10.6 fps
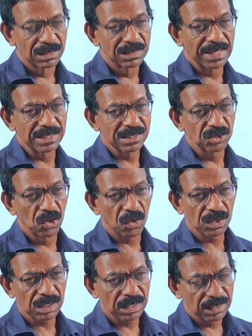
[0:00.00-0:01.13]
there is
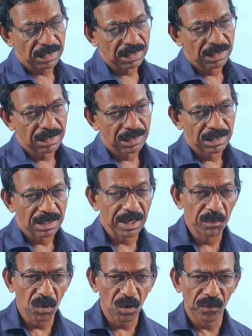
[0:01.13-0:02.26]
no
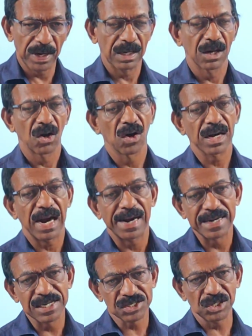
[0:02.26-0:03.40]
removal or
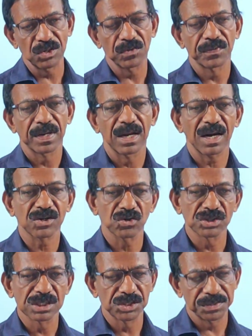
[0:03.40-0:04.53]
addition of
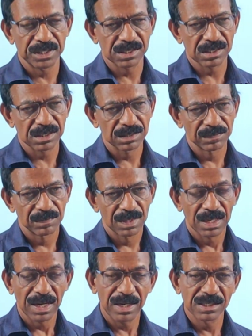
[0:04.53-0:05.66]
electrons to it.
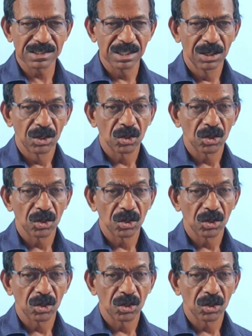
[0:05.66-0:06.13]
Hence,